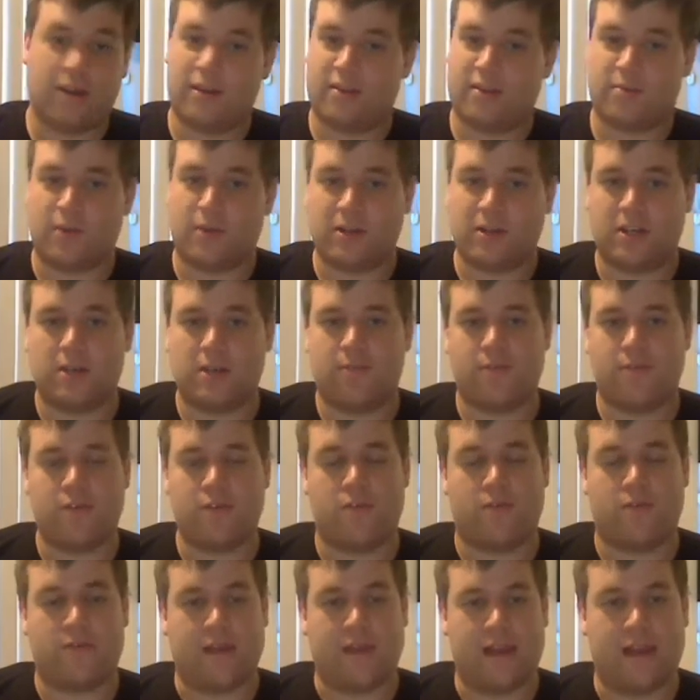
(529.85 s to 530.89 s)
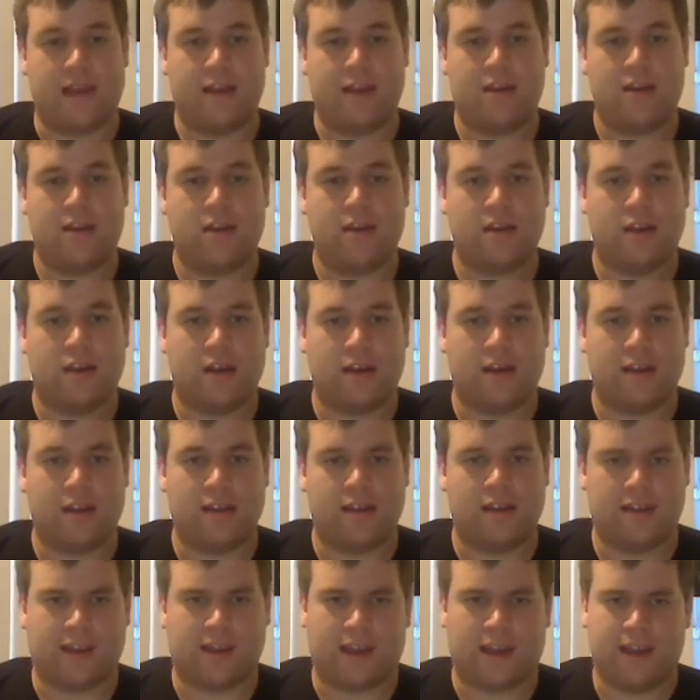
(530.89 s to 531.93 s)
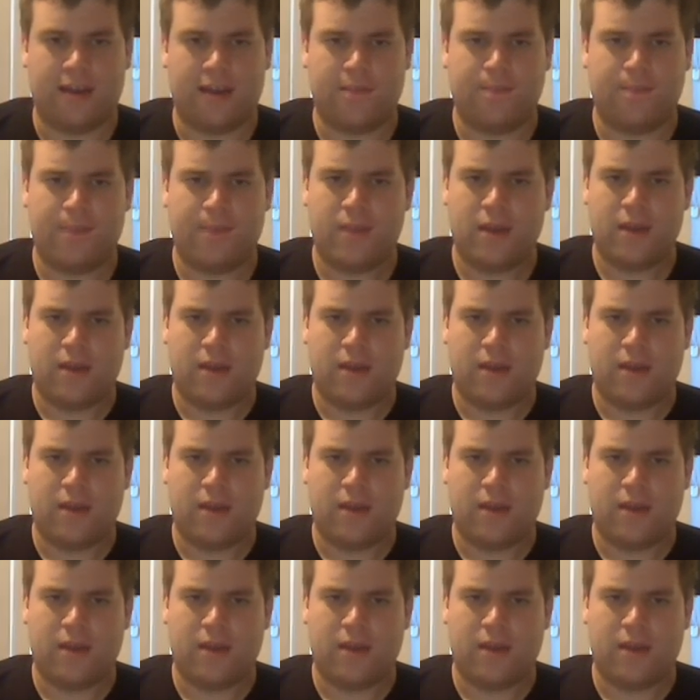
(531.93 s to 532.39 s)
especially if you're a fan, like I am,